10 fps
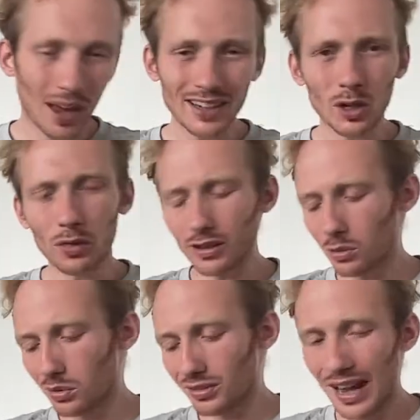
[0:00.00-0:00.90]
And this
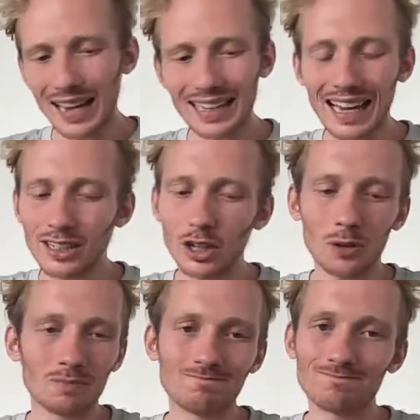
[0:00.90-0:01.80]
was,
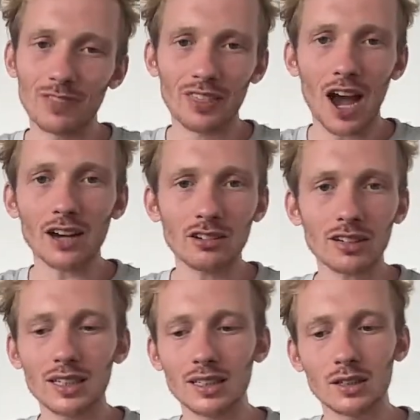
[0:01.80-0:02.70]

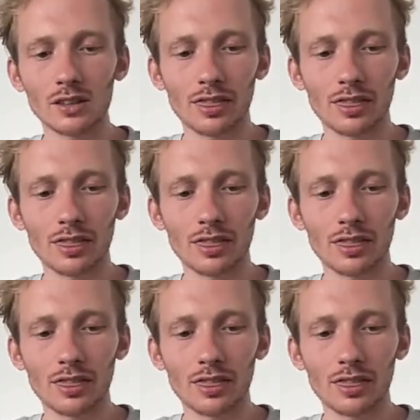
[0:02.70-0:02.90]
honestly,